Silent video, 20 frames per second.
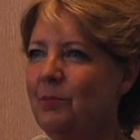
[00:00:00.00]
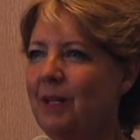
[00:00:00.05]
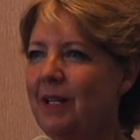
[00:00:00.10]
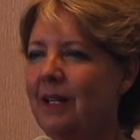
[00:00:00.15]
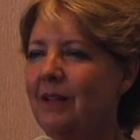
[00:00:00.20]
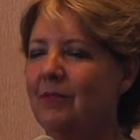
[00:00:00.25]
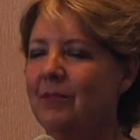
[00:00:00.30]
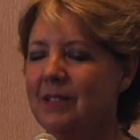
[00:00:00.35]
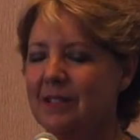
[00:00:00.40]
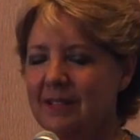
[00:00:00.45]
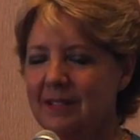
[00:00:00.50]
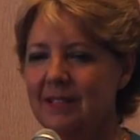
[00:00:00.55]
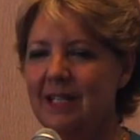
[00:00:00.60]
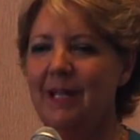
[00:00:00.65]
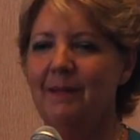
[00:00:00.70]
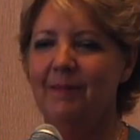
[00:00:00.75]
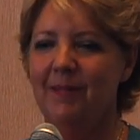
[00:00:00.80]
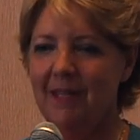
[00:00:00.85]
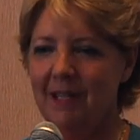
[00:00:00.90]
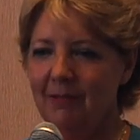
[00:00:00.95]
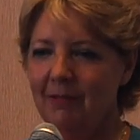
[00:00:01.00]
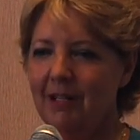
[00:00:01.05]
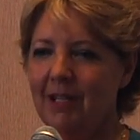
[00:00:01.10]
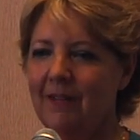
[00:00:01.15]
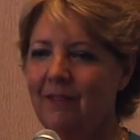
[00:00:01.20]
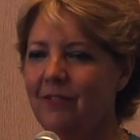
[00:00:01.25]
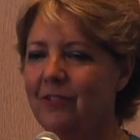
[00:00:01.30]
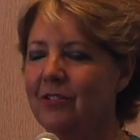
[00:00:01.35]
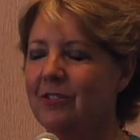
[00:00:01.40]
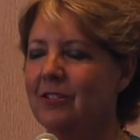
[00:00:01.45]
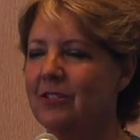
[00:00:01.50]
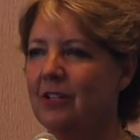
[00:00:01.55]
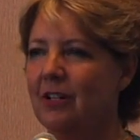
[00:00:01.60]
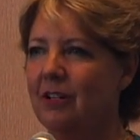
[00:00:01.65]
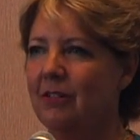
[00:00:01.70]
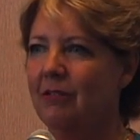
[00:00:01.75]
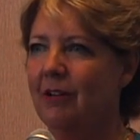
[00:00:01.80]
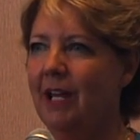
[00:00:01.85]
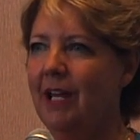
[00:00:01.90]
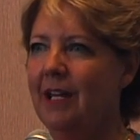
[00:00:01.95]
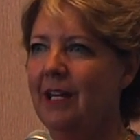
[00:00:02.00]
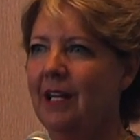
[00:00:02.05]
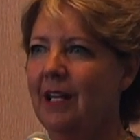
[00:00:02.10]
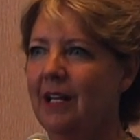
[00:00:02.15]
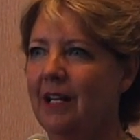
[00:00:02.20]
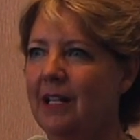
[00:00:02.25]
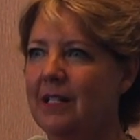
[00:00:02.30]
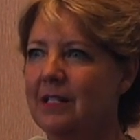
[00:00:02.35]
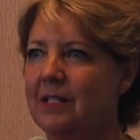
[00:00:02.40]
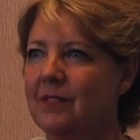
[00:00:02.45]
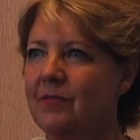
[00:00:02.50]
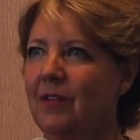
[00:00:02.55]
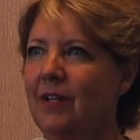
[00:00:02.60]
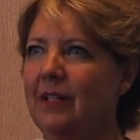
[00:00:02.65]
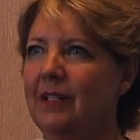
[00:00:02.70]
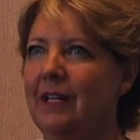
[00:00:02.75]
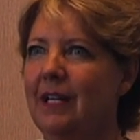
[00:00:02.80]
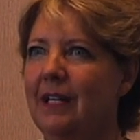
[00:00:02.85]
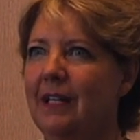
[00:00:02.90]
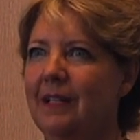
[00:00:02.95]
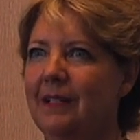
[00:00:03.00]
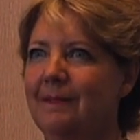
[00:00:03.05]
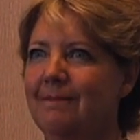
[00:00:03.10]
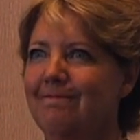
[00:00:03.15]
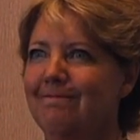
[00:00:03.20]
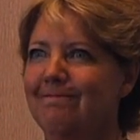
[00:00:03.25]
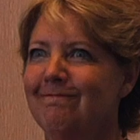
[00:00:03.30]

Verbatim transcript: But it was the same thing when I first started writing, and I just felt like